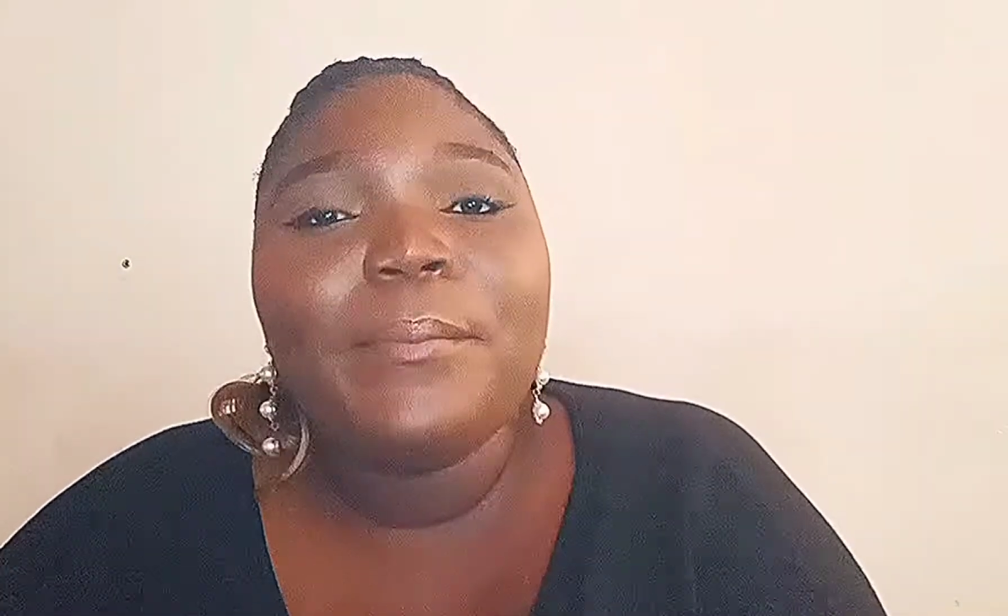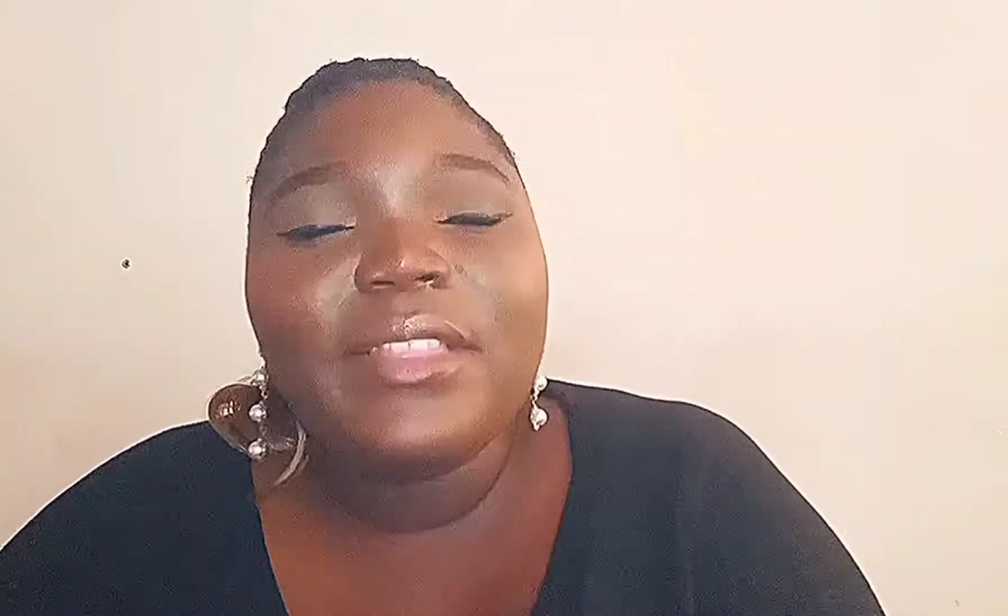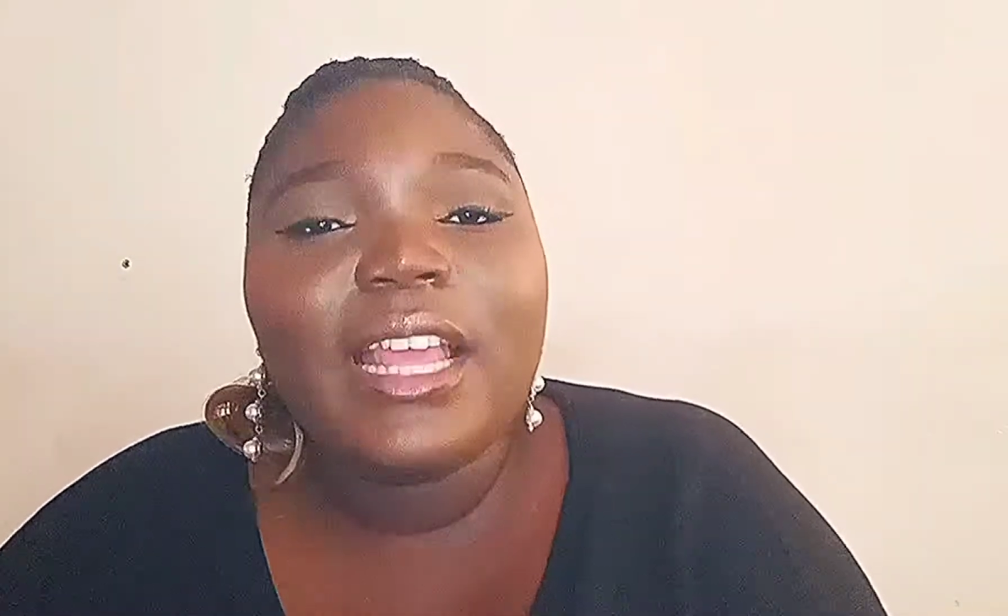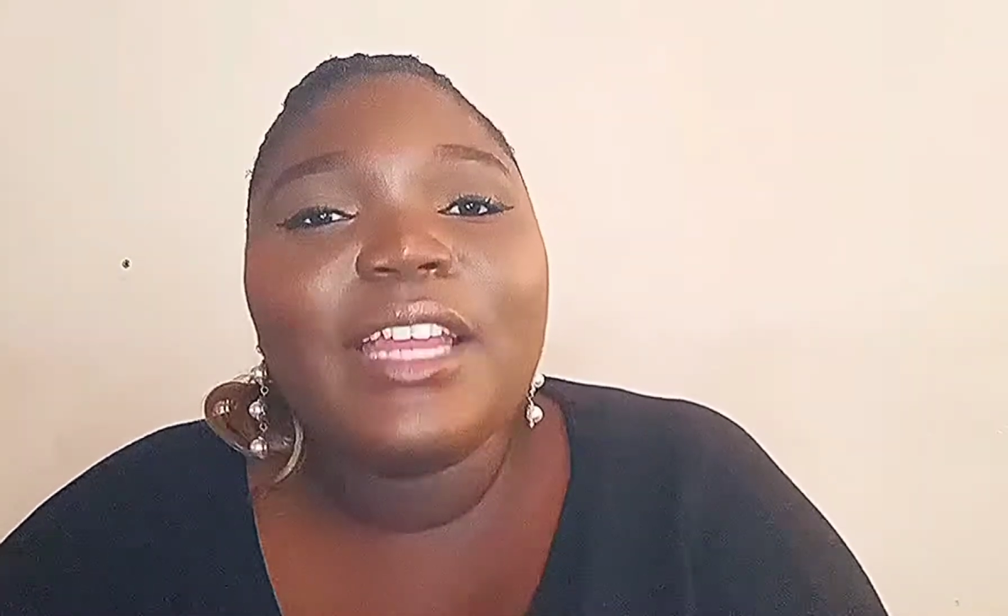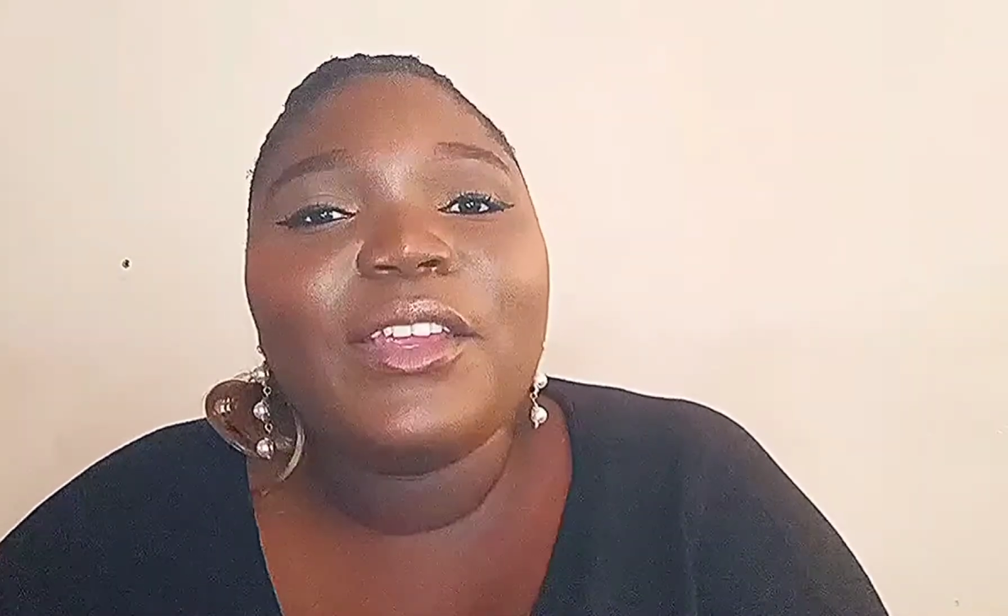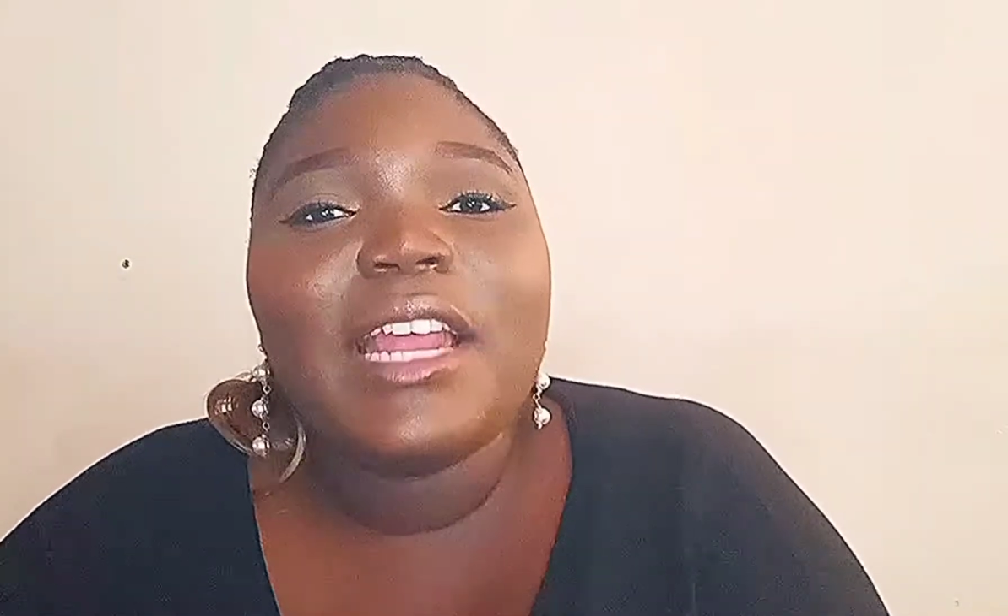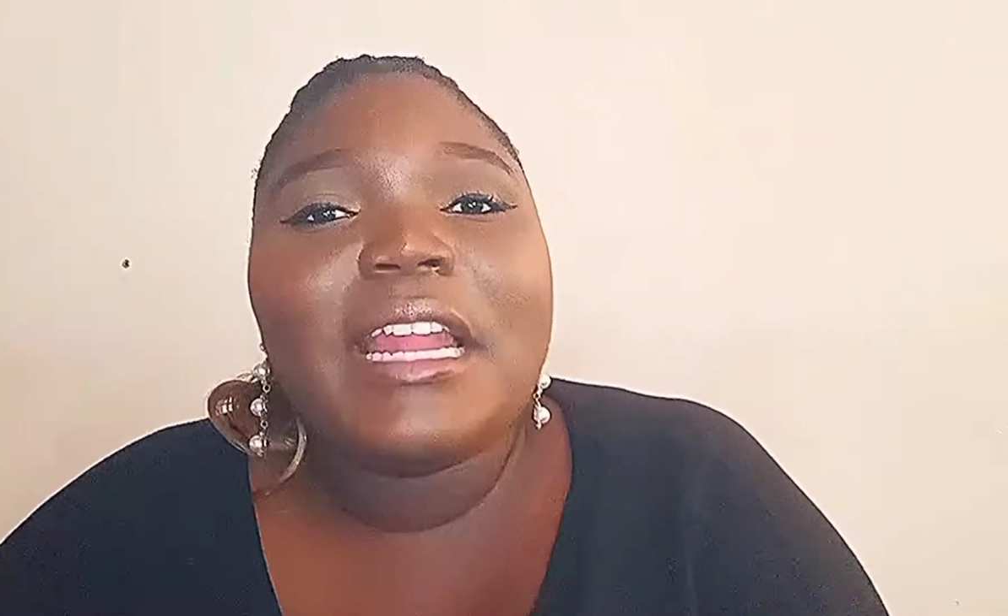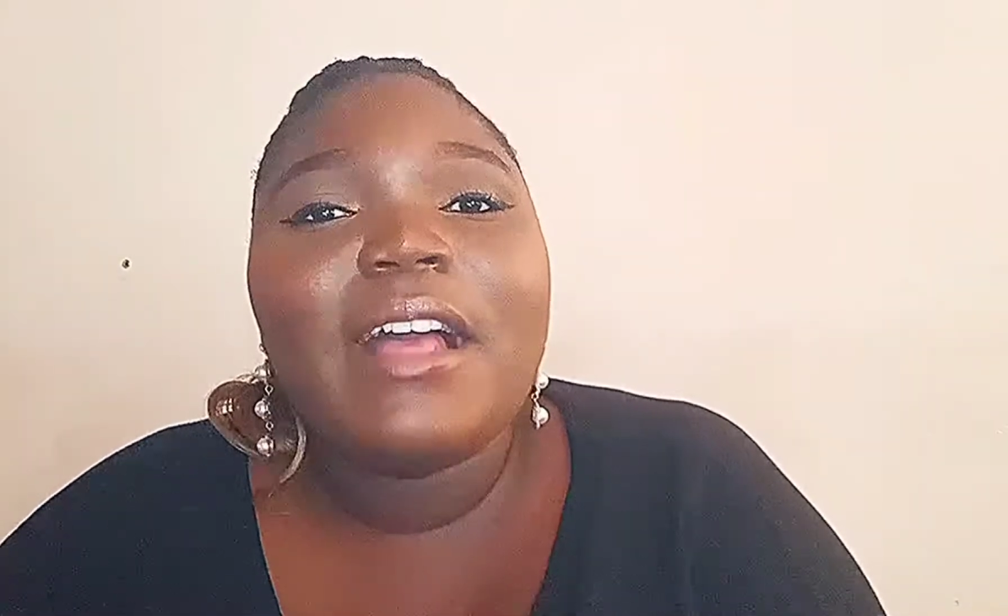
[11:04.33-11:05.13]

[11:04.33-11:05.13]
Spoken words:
But then I